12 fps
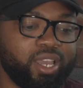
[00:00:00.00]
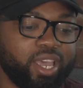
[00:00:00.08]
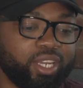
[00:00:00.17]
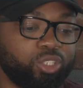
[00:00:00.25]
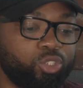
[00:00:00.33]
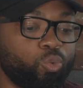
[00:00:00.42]

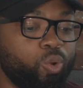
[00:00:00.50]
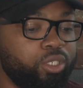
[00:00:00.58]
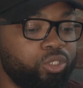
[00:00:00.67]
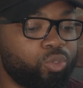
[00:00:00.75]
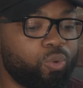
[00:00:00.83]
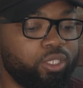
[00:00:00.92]
and a
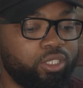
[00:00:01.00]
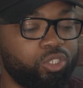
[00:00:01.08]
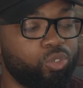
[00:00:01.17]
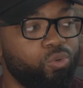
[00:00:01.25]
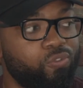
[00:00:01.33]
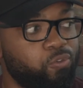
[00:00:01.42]

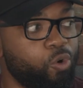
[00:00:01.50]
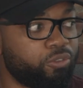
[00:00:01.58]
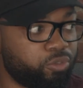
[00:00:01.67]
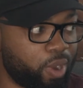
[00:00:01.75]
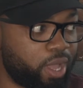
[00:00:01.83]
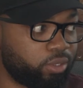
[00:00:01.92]
2022
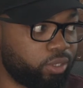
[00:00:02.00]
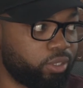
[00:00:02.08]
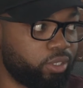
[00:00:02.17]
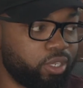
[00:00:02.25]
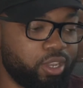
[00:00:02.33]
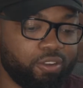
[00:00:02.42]
fourth rounder
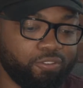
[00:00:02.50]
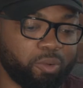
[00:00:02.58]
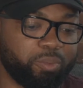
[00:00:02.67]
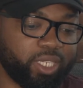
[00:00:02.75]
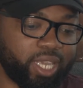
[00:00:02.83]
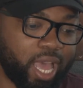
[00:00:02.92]
from
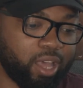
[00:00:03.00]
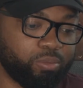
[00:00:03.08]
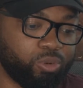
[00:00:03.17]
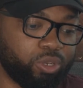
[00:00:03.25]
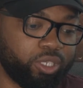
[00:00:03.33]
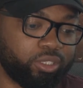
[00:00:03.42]
the
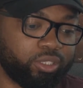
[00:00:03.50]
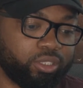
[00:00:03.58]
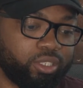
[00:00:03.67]
Cowboys.